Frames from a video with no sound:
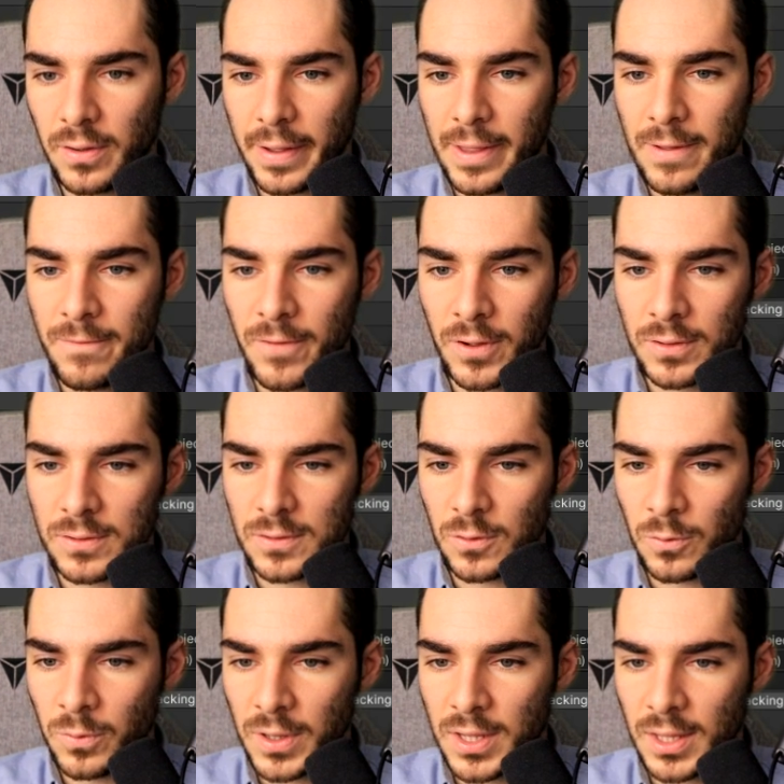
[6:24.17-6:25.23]
event,
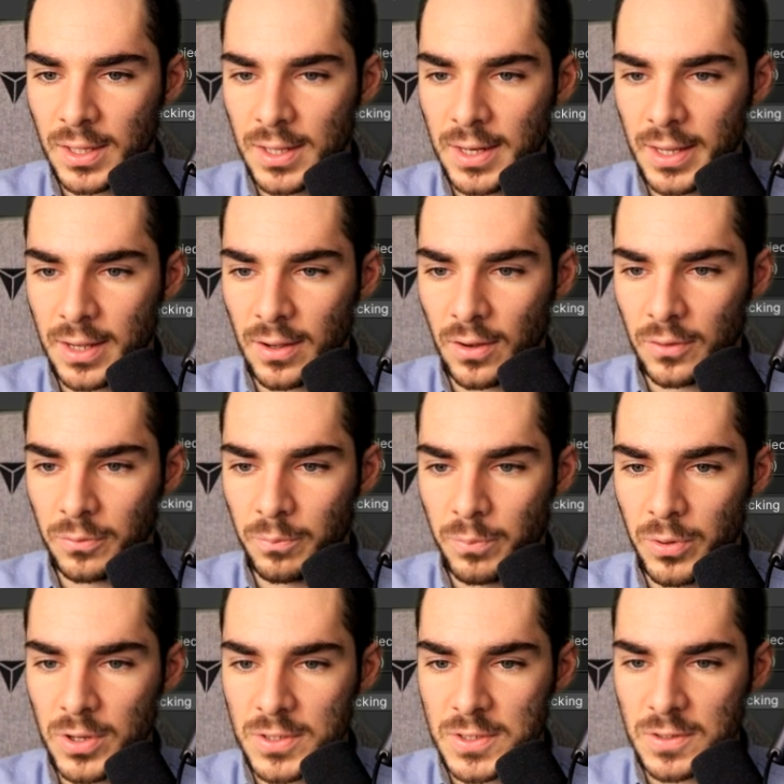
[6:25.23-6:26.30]
we can click on
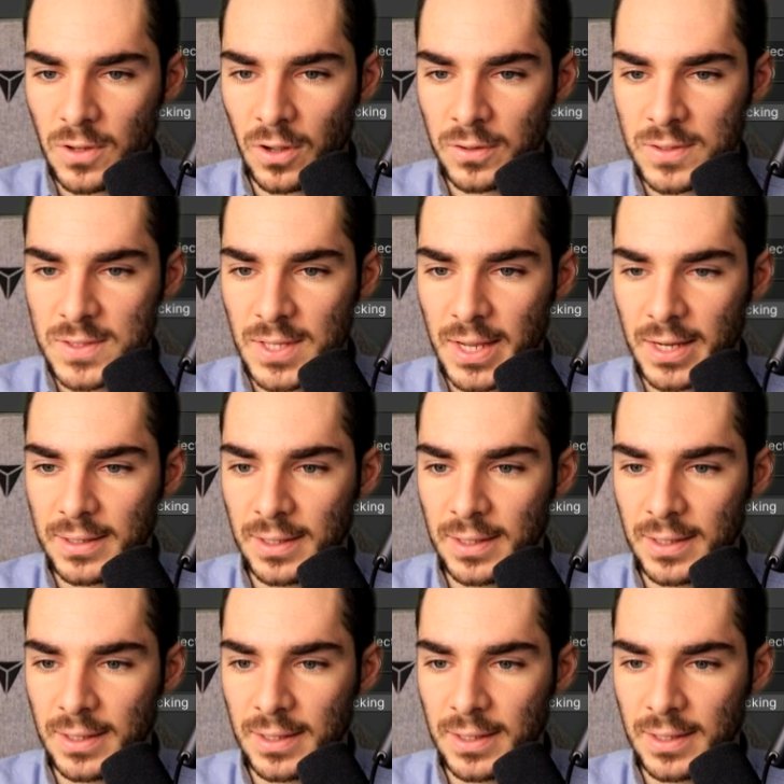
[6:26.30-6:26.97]
plus on select